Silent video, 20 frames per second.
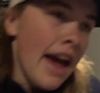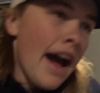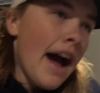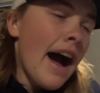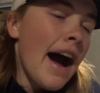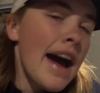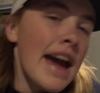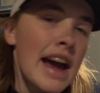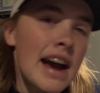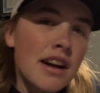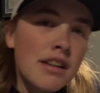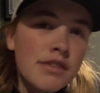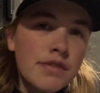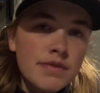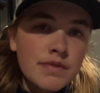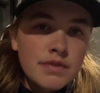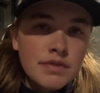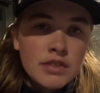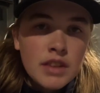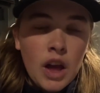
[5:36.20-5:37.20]
I have
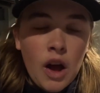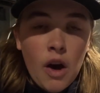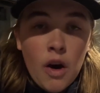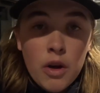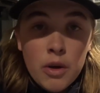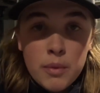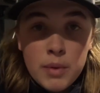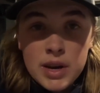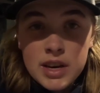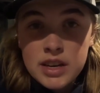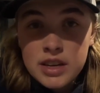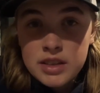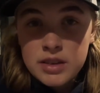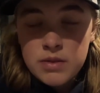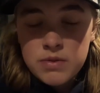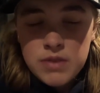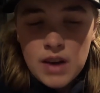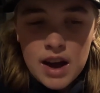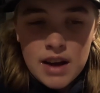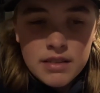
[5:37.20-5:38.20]
all the way to
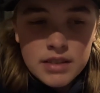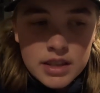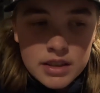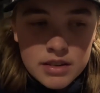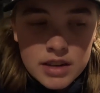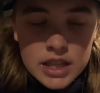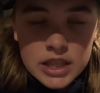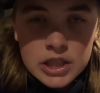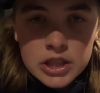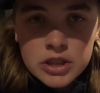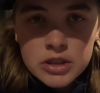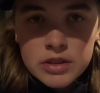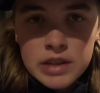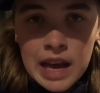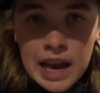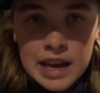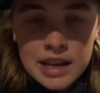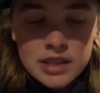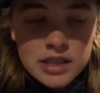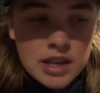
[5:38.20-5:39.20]
5 gear ratio
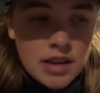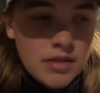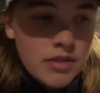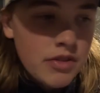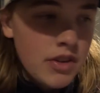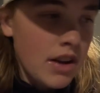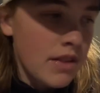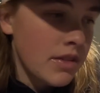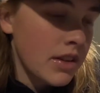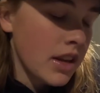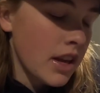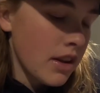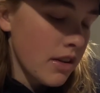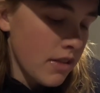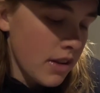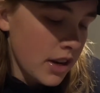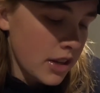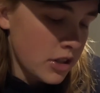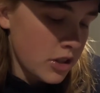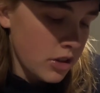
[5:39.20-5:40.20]
and 7.5 to gear
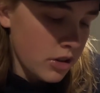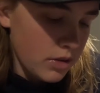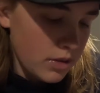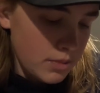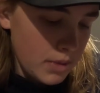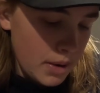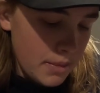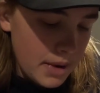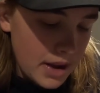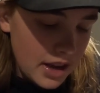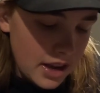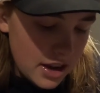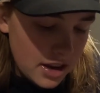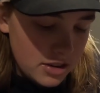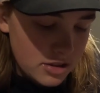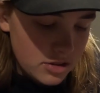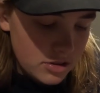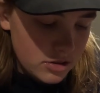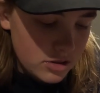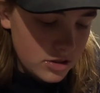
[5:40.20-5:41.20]
ratio in my bait
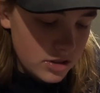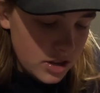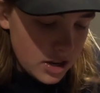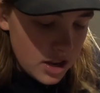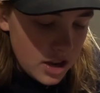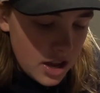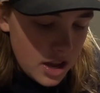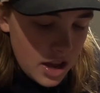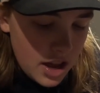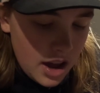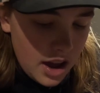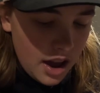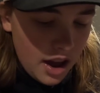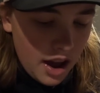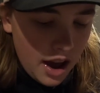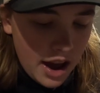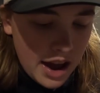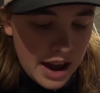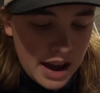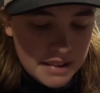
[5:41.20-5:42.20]
casters.
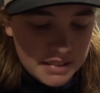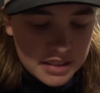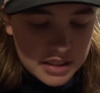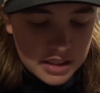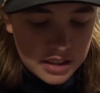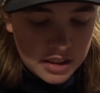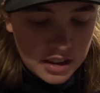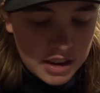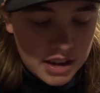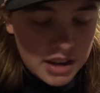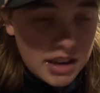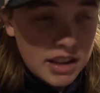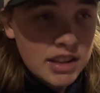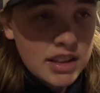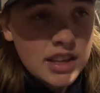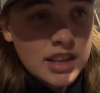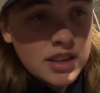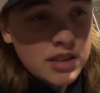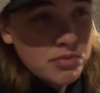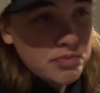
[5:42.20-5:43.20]
I haven't got
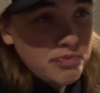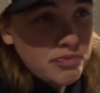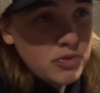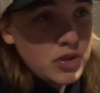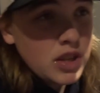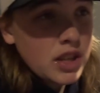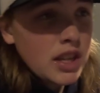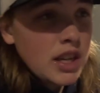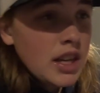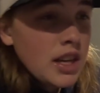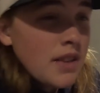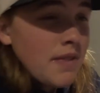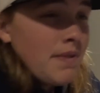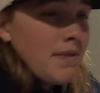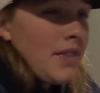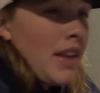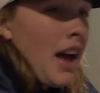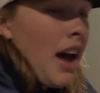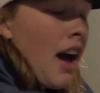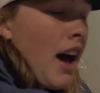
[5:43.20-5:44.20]
anything really
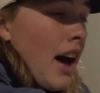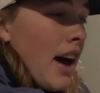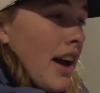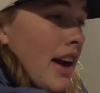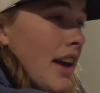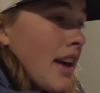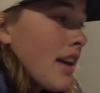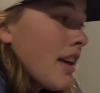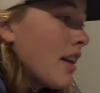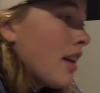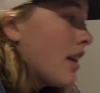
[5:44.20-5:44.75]
high